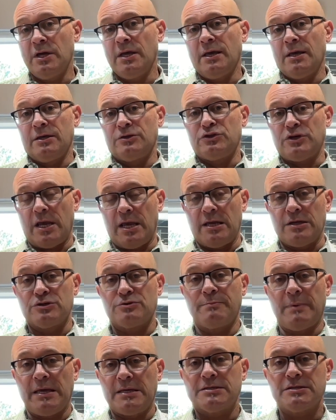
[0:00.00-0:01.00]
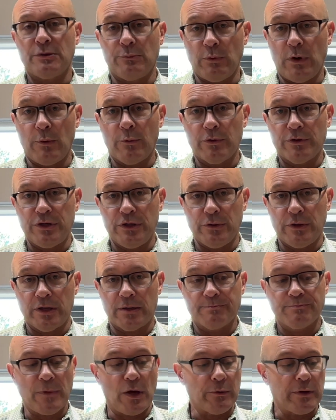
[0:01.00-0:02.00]
change based on what we're doing.
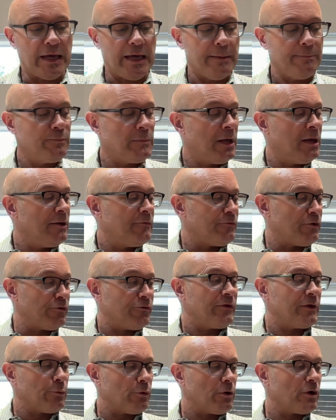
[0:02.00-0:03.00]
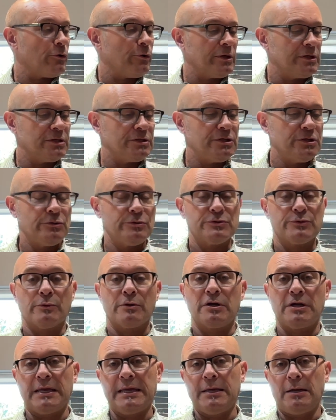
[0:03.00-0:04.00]
Okay, first thing we're going to do is we're
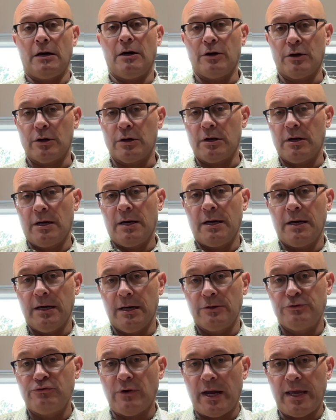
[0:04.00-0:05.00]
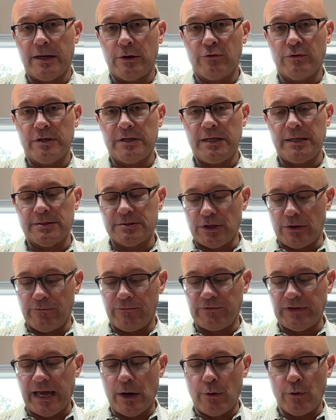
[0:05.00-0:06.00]
going to get our dry ingredients, our
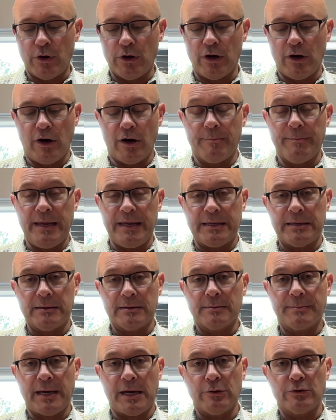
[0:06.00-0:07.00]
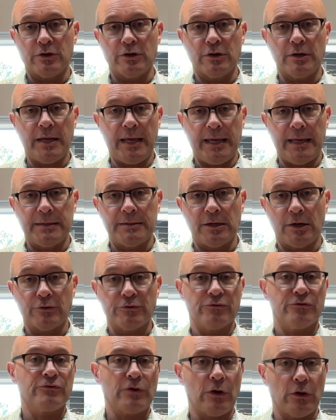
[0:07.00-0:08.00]
flour, our baking powder, and our
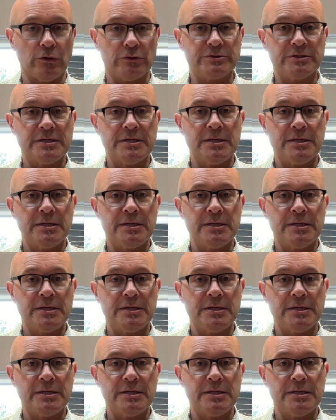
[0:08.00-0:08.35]
salt